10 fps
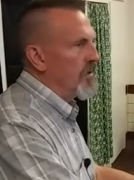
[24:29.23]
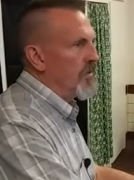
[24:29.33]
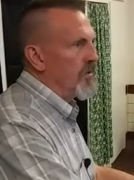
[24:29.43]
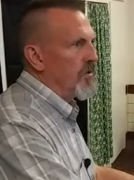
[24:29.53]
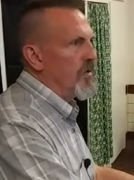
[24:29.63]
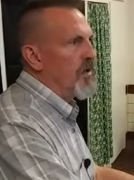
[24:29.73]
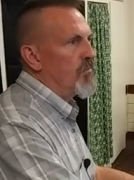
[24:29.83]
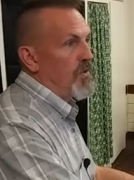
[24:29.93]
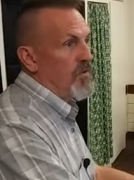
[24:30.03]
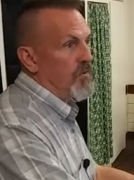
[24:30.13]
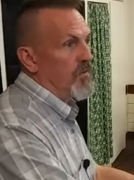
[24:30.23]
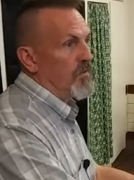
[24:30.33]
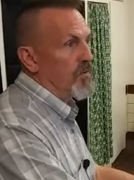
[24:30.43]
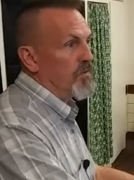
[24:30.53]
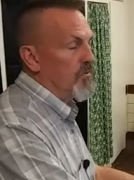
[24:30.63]
can think about both
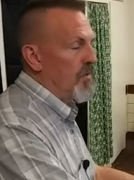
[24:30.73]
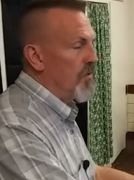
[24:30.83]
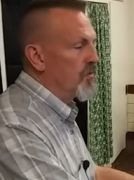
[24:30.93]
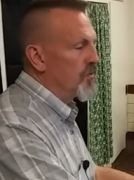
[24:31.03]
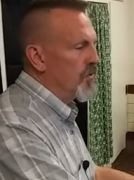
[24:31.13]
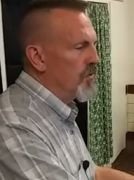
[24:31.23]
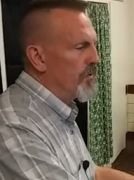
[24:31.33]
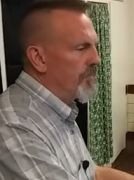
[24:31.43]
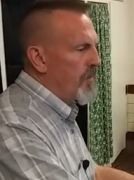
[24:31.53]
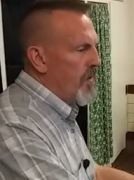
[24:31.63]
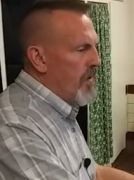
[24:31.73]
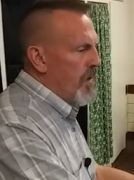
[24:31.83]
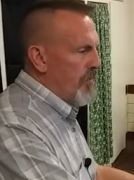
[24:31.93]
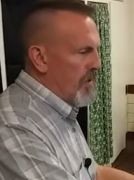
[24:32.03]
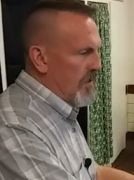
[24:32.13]
because they're both true.
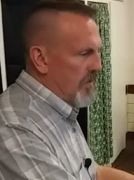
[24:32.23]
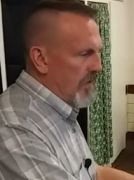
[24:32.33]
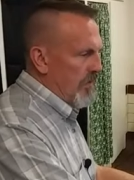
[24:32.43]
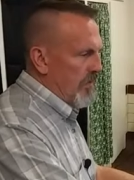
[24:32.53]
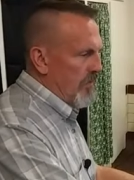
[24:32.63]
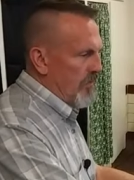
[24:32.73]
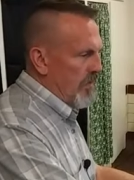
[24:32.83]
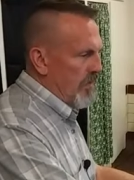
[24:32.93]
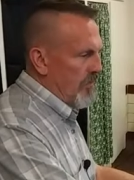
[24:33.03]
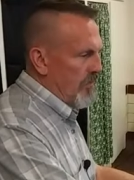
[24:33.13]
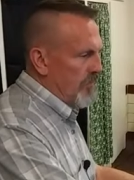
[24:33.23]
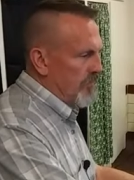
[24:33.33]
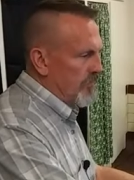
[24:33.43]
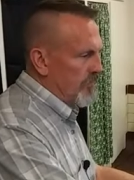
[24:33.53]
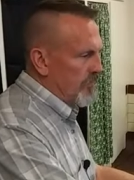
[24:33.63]
I'm not saying that
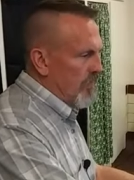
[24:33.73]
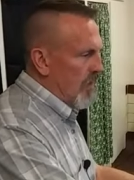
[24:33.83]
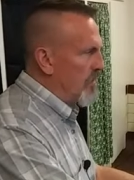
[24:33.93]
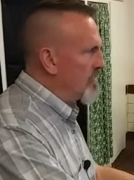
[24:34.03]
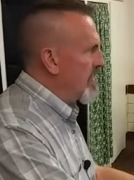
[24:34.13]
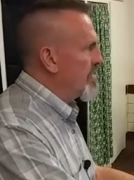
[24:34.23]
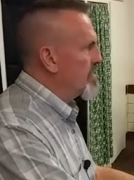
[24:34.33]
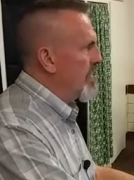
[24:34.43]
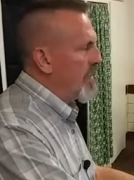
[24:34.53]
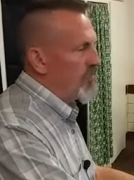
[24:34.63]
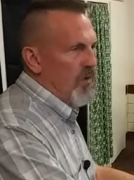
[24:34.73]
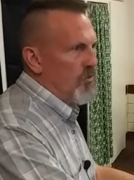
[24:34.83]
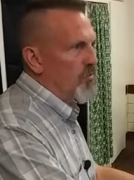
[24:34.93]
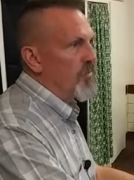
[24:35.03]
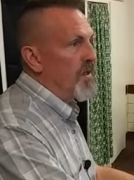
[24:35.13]
all texts have
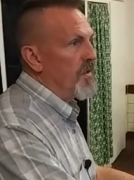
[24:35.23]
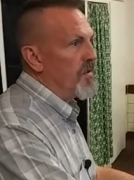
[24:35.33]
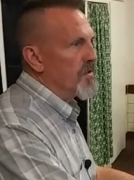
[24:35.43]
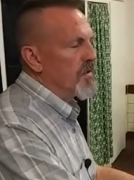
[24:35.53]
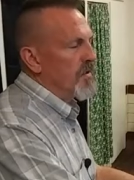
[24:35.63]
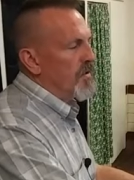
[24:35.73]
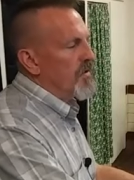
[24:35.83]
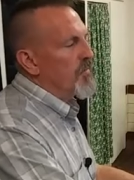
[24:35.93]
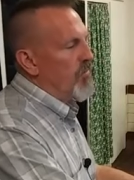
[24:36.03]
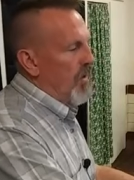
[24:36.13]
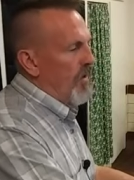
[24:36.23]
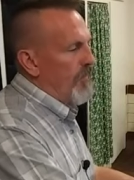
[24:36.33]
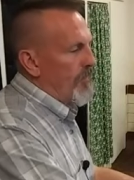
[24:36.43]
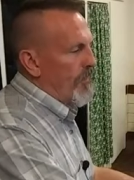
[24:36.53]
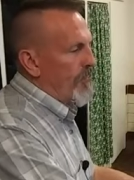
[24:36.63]
multiple meanings,
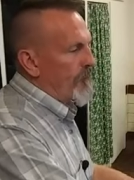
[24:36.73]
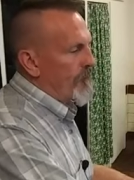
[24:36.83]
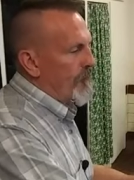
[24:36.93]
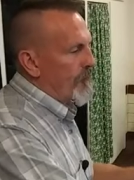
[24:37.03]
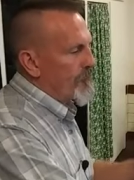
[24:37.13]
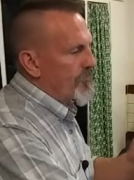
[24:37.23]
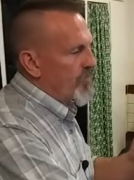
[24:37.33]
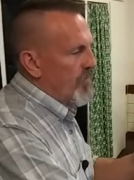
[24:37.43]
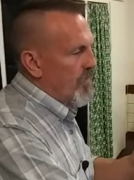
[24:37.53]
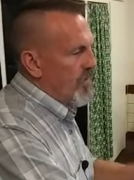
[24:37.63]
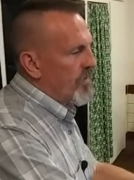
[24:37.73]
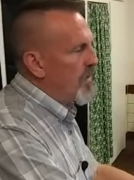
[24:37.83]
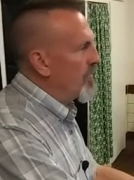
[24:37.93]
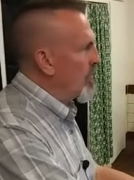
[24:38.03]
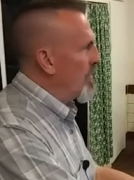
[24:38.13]
but
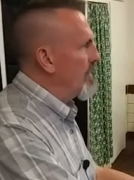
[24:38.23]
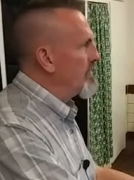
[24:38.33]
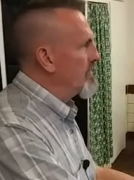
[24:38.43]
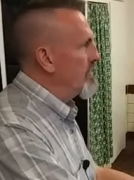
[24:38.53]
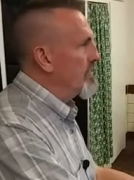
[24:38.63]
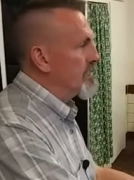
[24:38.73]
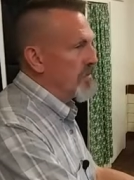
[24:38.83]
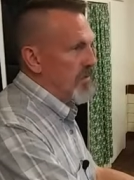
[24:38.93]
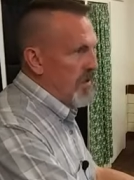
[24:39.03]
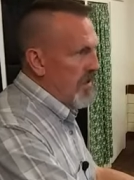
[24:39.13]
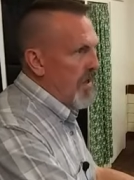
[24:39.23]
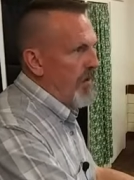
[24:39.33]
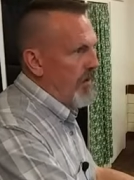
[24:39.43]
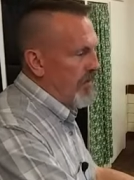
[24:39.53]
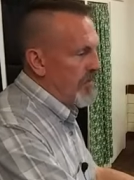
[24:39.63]
either one is
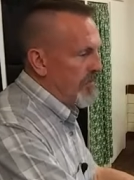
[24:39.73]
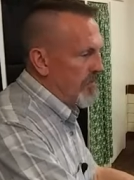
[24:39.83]
condemning.